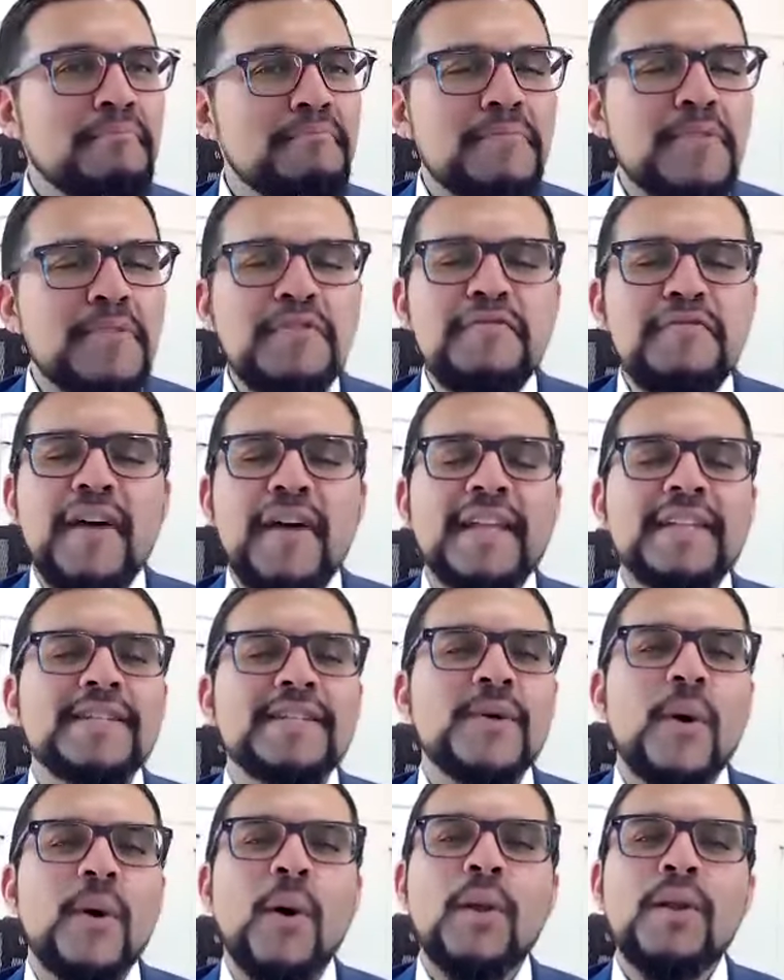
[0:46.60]

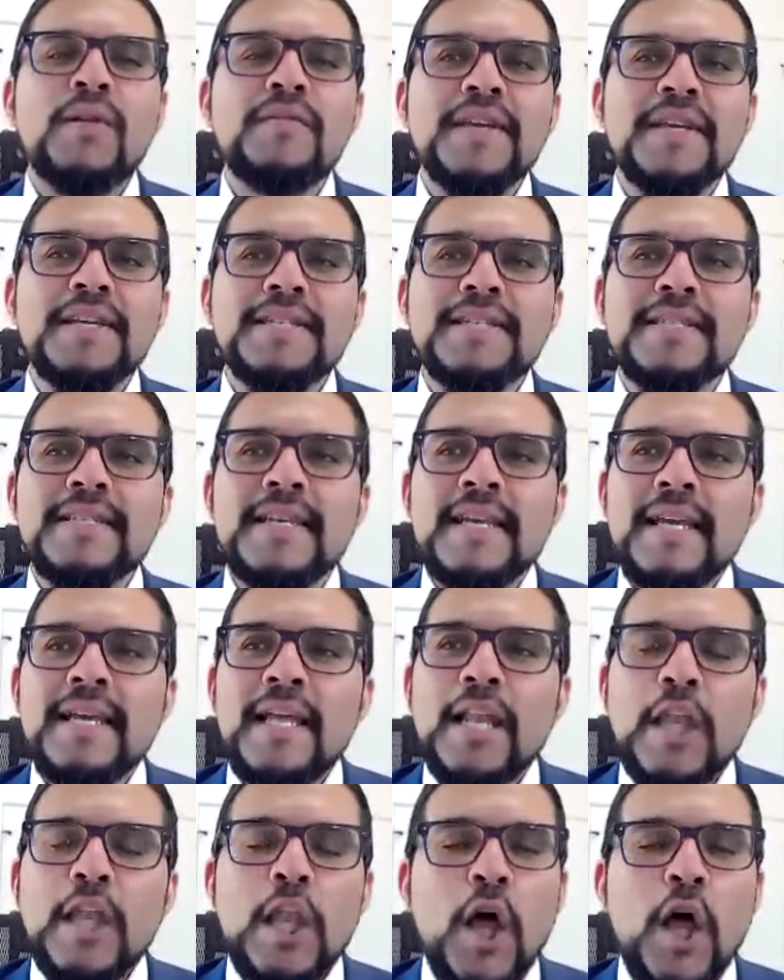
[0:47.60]
prevent all of these
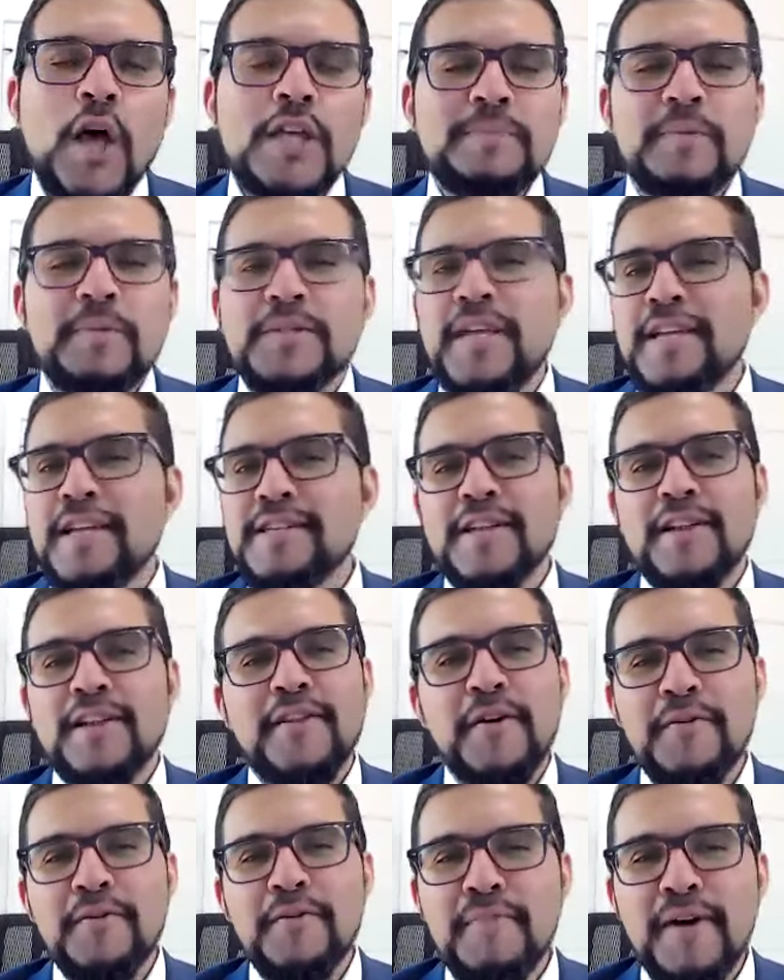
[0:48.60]
lost potential of
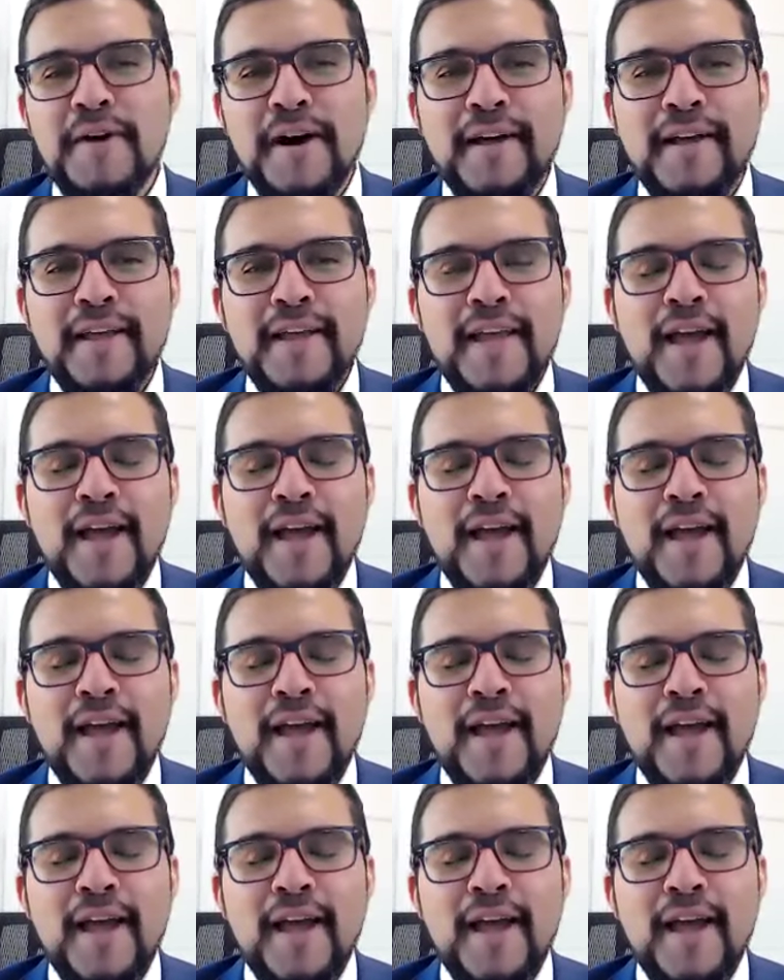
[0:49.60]
the ummah.